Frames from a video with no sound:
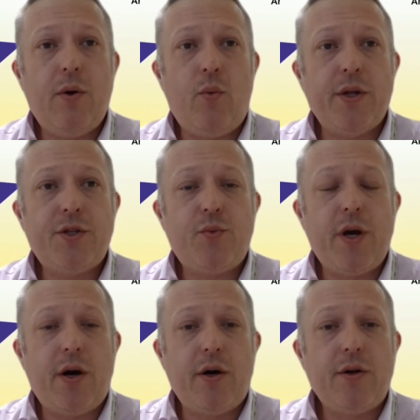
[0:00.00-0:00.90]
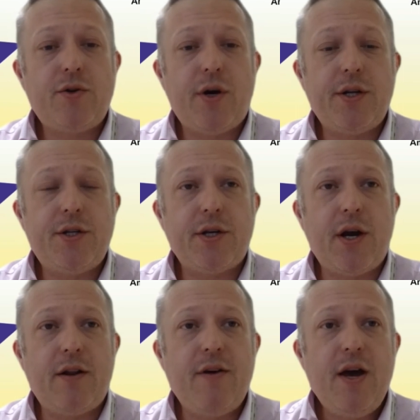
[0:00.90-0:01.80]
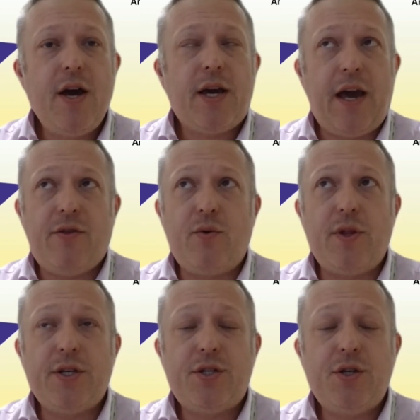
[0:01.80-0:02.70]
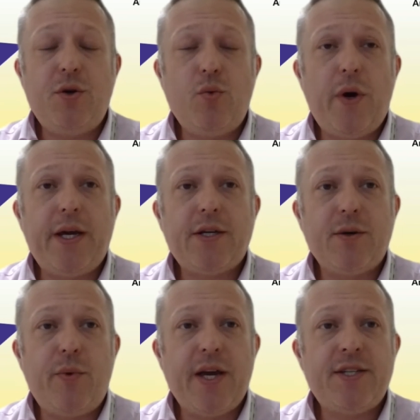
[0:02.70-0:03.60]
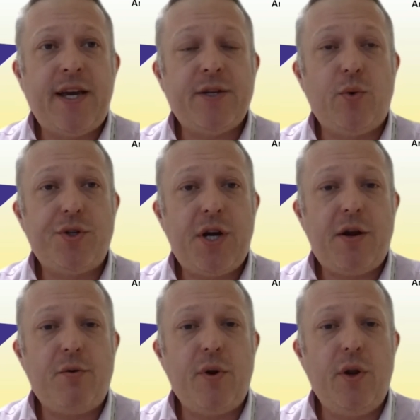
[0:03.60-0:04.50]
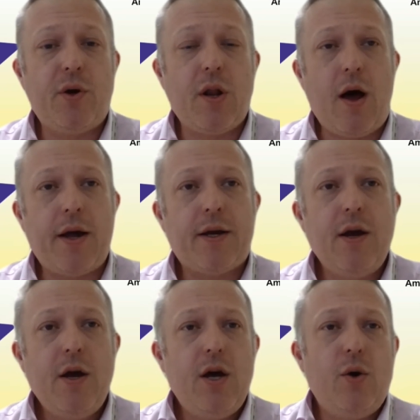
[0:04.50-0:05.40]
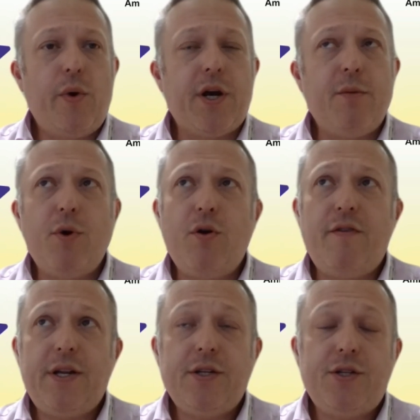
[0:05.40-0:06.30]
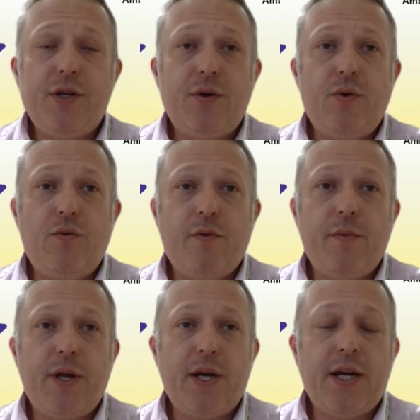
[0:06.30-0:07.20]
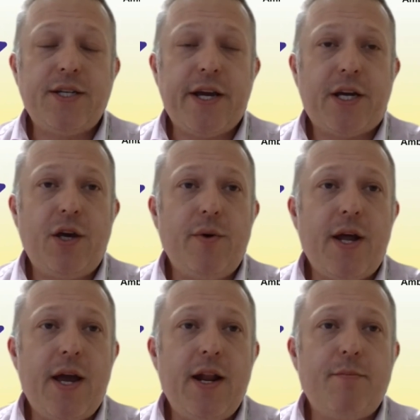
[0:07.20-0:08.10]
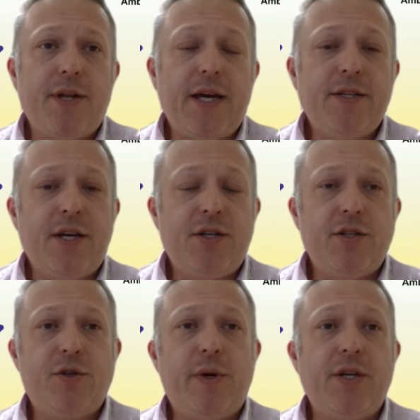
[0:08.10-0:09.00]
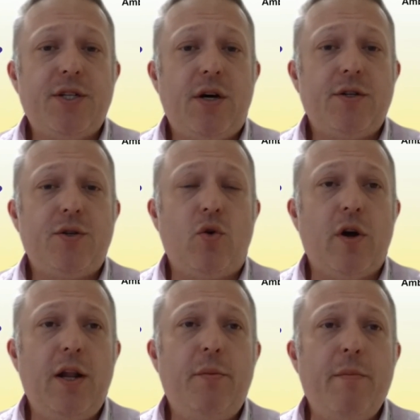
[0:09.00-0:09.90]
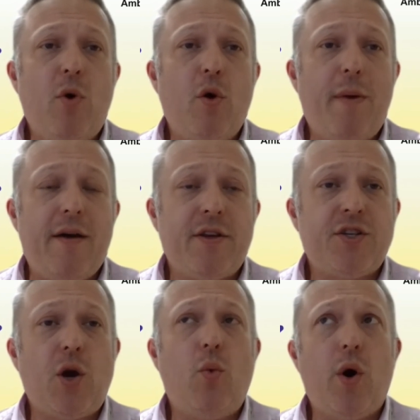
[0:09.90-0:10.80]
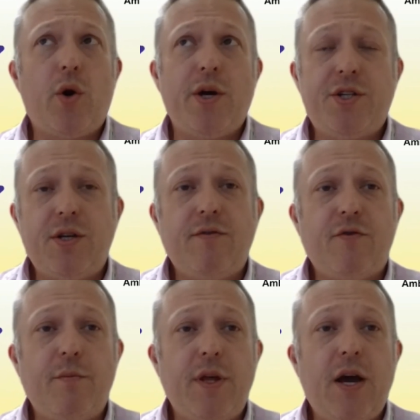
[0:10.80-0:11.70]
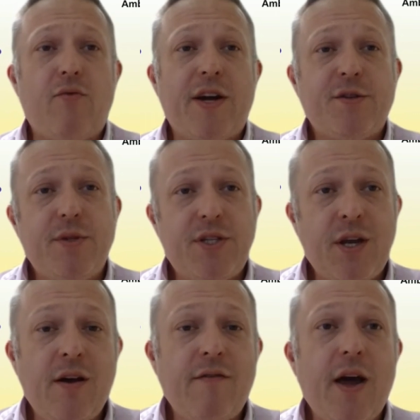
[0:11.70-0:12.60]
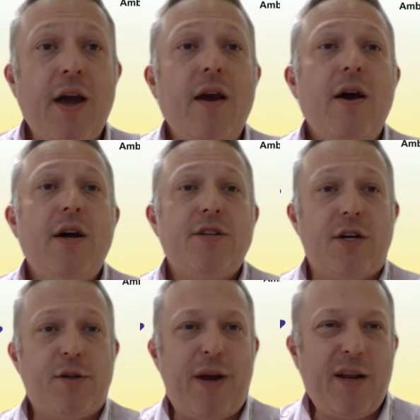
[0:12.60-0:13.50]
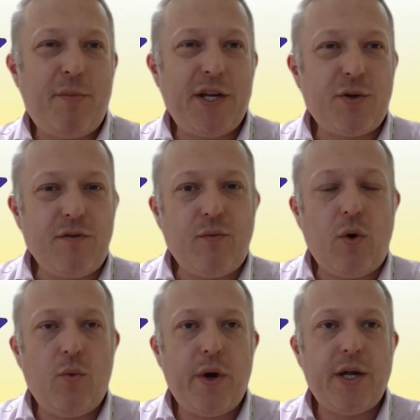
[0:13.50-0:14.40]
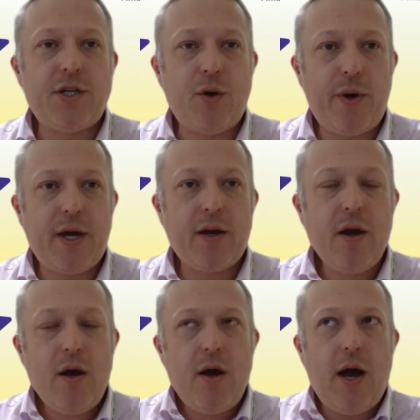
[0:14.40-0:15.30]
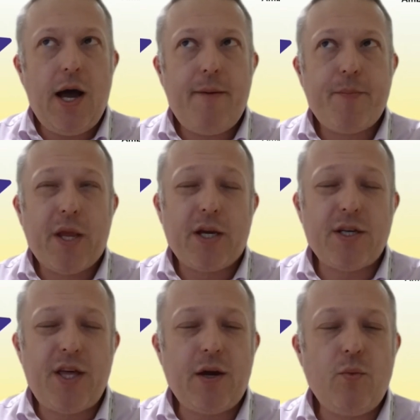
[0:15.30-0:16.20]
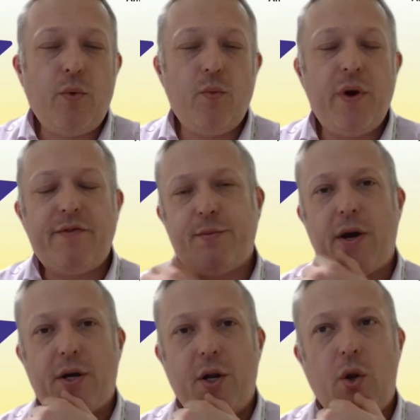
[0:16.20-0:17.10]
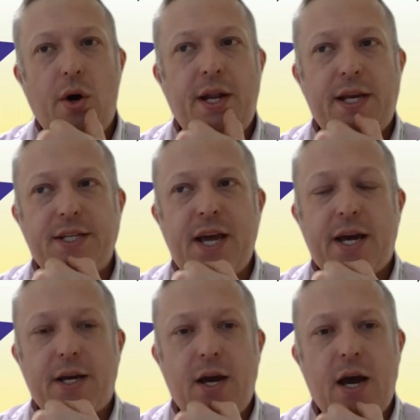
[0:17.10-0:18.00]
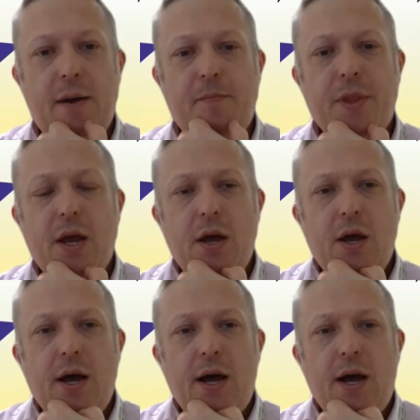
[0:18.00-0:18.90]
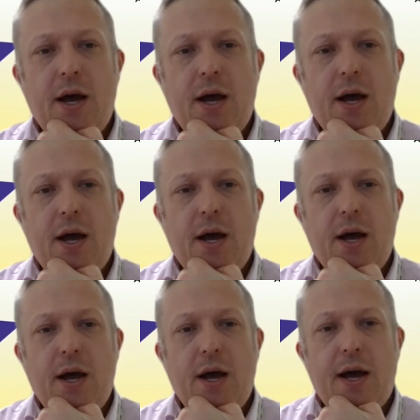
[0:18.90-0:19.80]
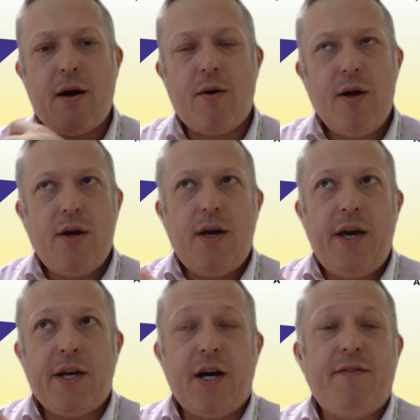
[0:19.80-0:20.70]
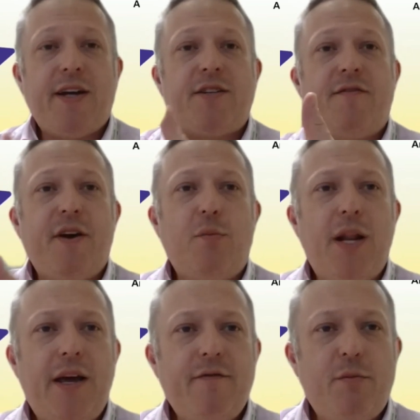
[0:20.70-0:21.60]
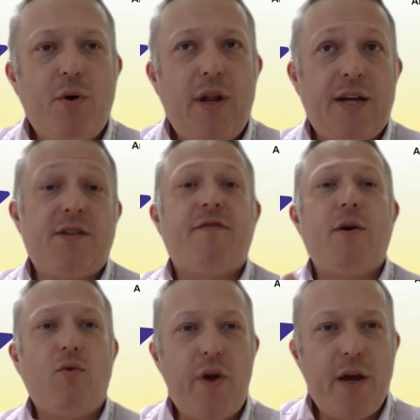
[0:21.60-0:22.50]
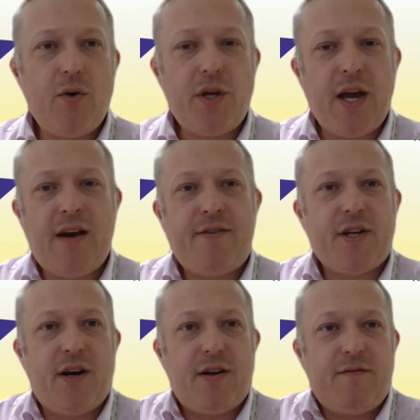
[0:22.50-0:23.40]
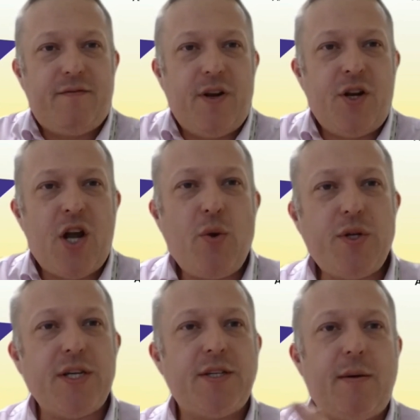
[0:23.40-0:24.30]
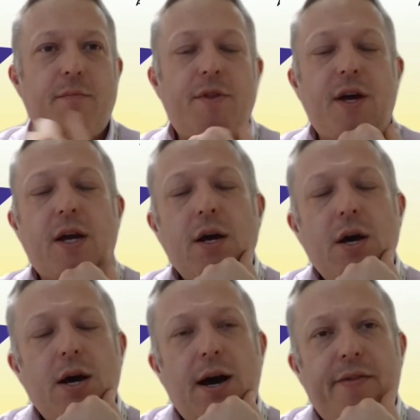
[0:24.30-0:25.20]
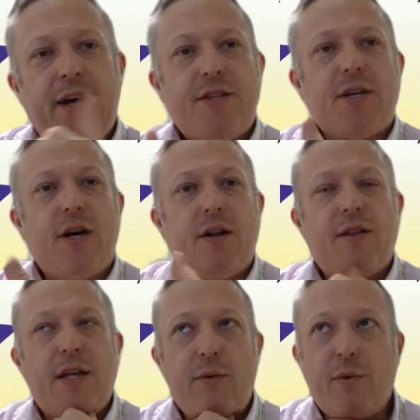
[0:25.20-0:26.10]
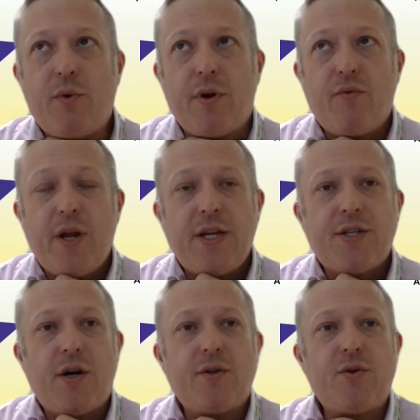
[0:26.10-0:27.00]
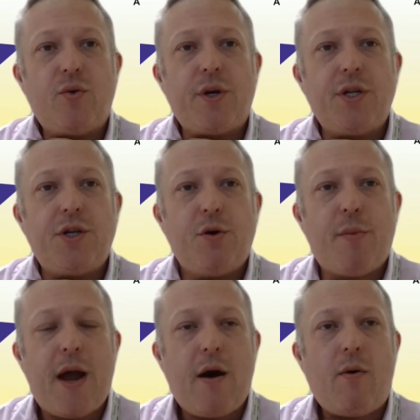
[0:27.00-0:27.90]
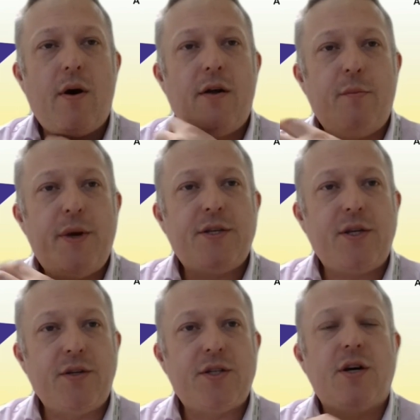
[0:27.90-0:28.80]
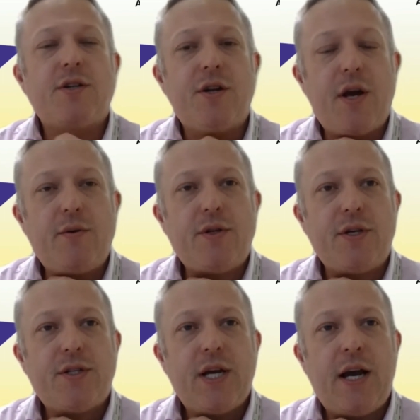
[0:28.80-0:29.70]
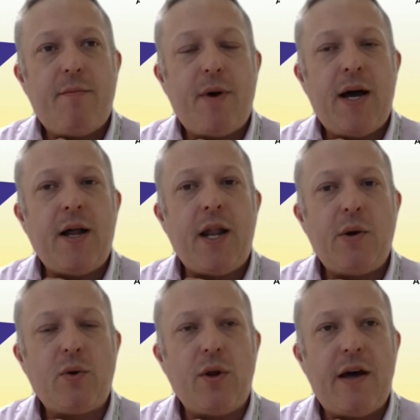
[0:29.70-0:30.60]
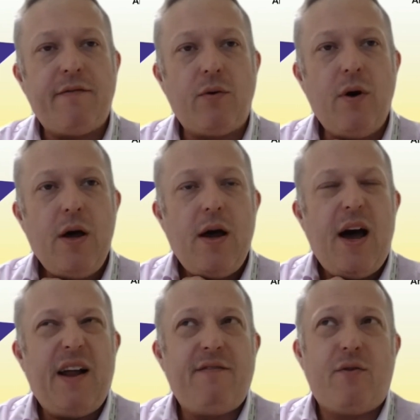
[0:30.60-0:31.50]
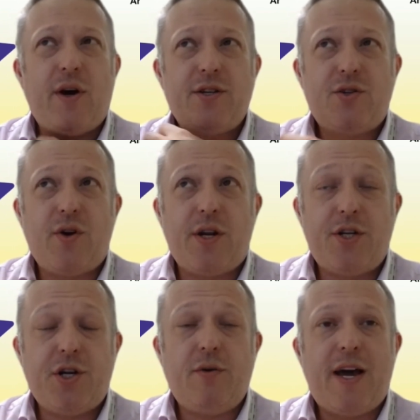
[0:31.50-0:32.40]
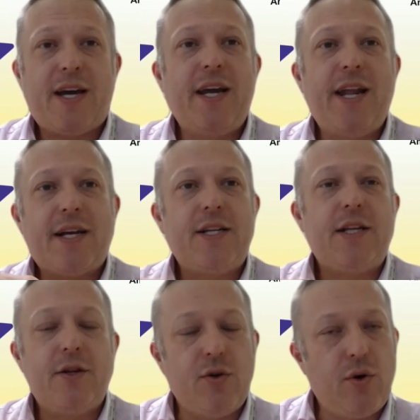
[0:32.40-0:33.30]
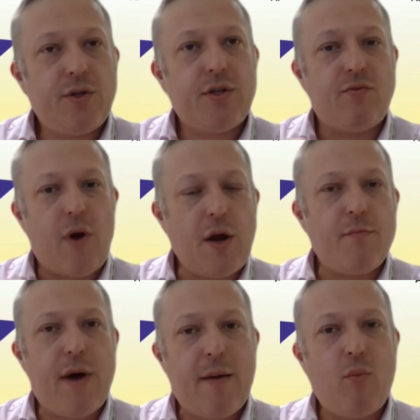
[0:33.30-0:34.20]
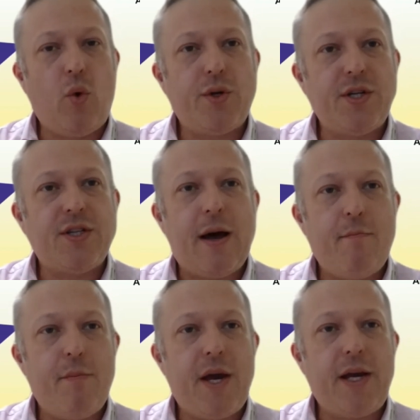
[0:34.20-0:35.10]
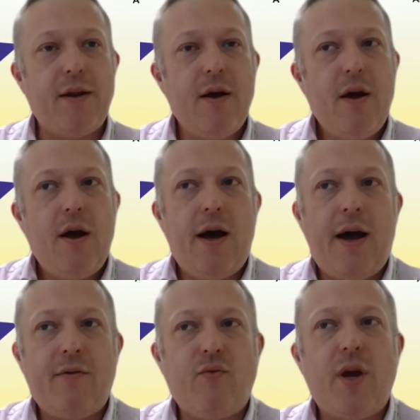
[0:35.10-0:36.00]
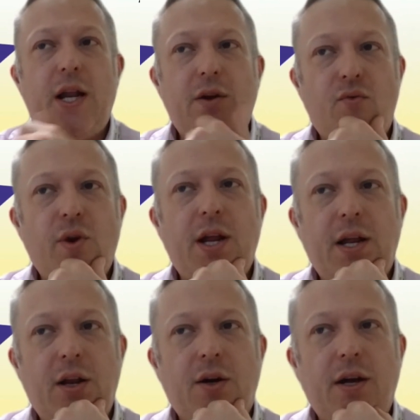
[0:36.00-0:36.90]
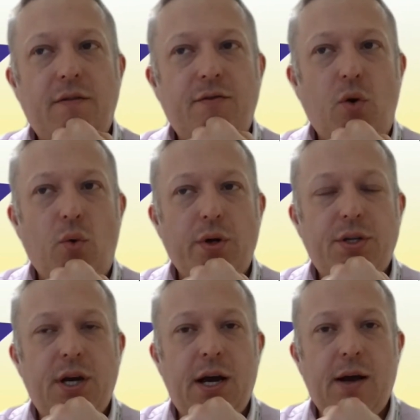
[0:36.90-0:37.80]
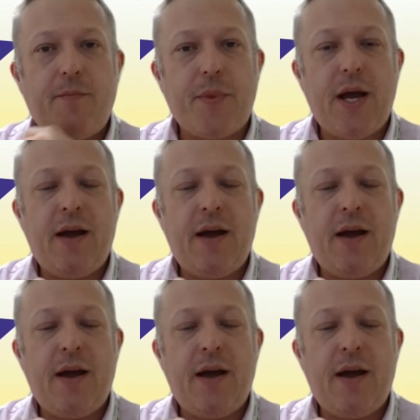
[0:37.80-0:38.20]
once we are trying to kind of get through this 2 weeks and we assess what January will look like, we're going to move into from an exec Q&A and update session, so we can start to talk a little bit more about the so what question from the harassment survey, start to paint a picture of what we're doing, because I think we've spoken a lot in exec and to others about it kind of has to feel believable, it has to feel real, you have to kind of notice something, and that's the kind of thing that we want to really start talking to you about, the bits that you'll start to notice at a local level. And for us, trying to show that connecting the dots, the roadmap, what does that mean, and really looking forward. And